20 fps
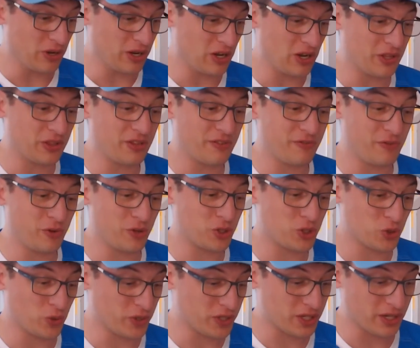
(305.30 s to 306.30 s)
not the first
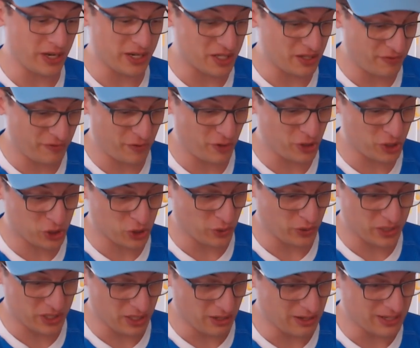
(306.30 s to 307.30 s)
choice guys. The first
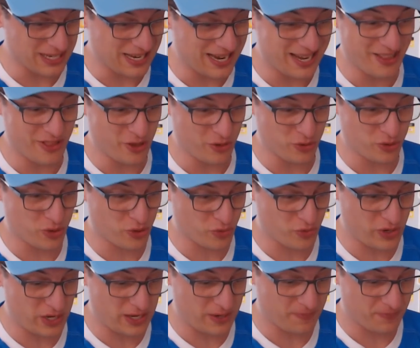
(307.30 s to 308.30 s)
choice guys are those
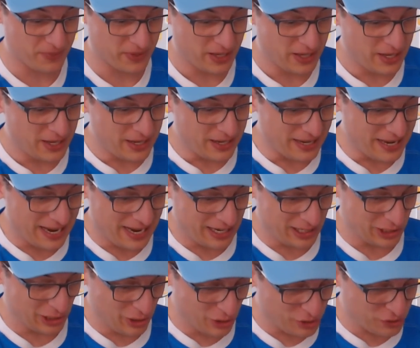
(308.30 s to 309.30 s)
three. Now,
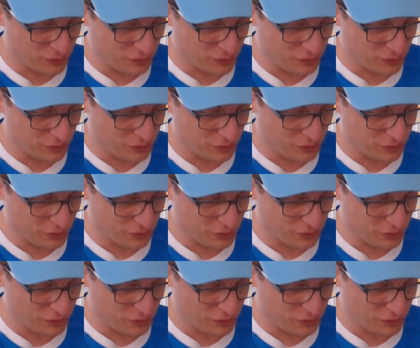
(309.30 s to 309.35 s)
loose